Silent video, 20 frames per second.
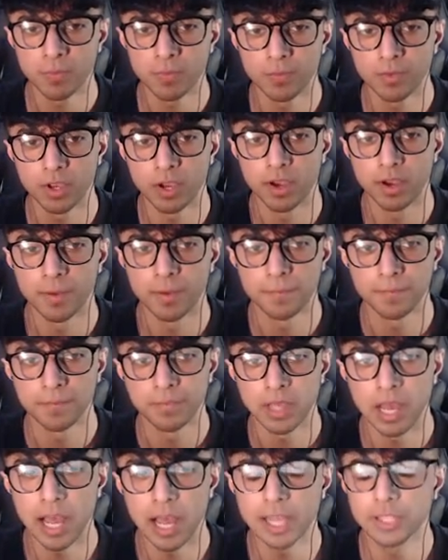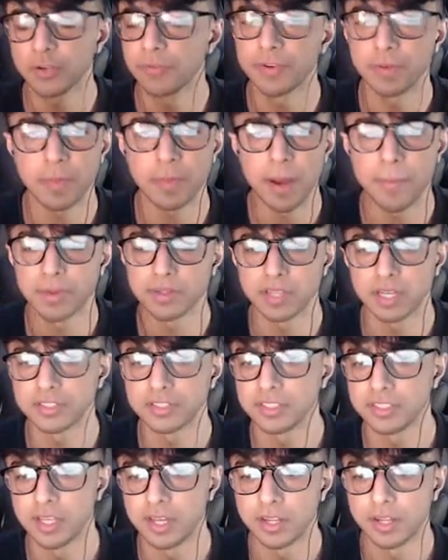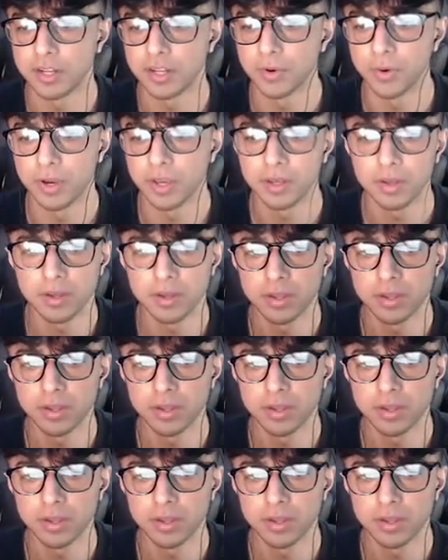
Okay. I don't think Batman's actually dead anyway.